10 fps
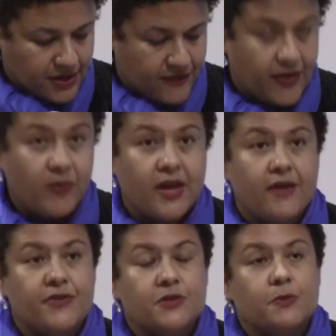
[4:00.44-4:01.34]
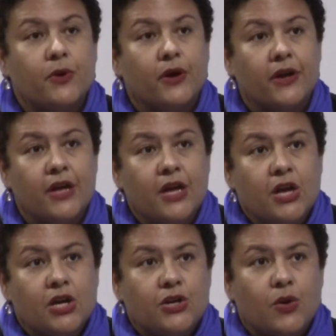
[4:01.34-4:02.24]
given that we have this book,
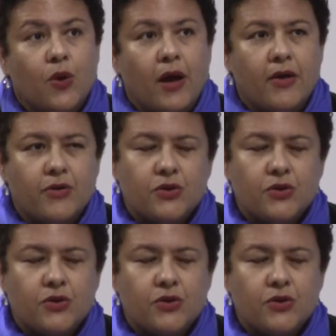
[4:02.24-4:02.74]
you know, uh,